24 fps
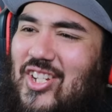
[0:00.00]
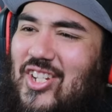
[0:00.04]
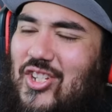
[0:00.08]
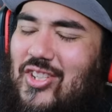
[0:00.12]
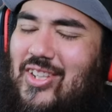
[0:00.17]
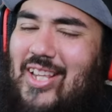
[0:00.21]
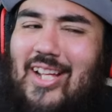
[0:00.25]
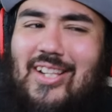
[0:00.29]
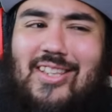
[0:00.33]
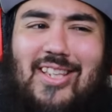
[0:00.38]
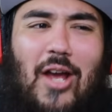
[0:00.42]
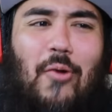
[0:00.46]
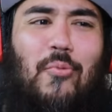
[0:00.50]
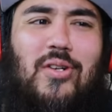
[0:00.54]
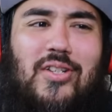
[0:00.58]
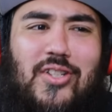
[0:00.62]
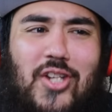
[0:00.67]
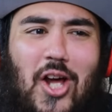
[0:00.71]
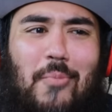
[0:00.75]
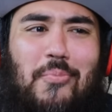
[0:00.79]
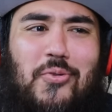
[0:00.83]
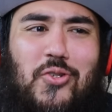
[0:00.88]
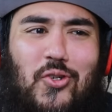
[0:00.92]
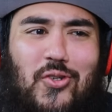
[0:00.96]
They, they were
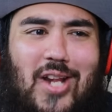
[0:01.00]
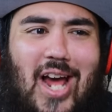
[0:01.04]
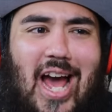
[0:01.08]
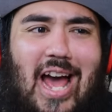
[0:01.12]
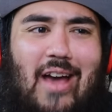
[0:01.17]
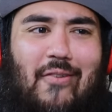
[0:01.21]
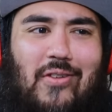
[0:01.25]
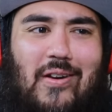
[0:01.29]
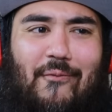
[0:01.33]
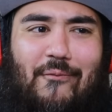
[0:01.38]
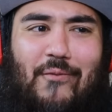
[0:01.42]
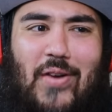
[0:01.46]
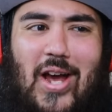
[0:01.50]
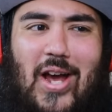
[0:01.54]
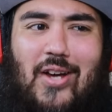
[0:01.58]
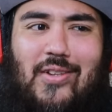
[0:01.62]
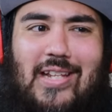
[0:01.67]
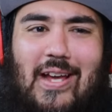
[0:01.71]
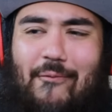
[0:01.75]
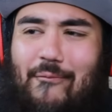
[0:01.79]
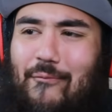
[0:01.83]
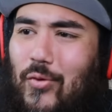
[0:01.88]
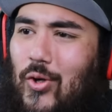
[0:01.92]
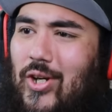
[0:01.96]
dumpster diving and found
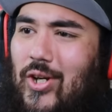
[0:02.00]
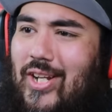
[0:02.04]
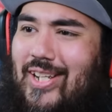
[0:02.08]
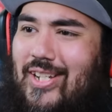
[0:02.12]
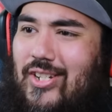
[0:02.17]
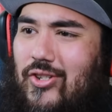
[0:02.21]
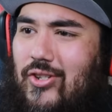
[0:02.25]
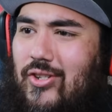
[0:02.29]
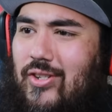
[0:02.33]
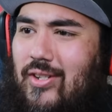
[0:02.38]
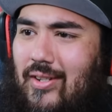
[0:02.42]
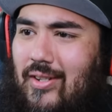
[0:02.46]
that fridge.